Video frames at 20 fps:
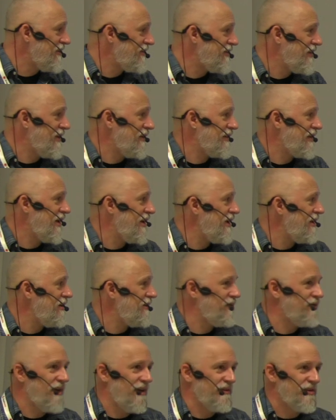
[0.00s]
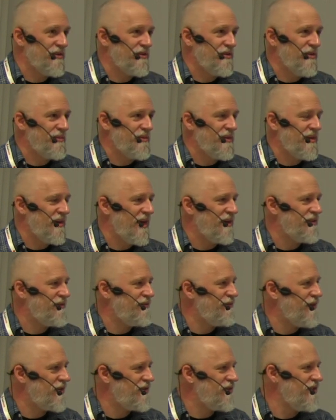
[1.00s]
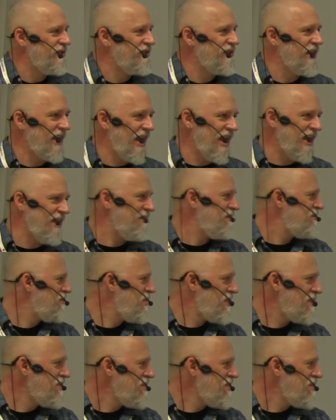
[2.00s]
else that'll get you JavaScript that has functions. Again,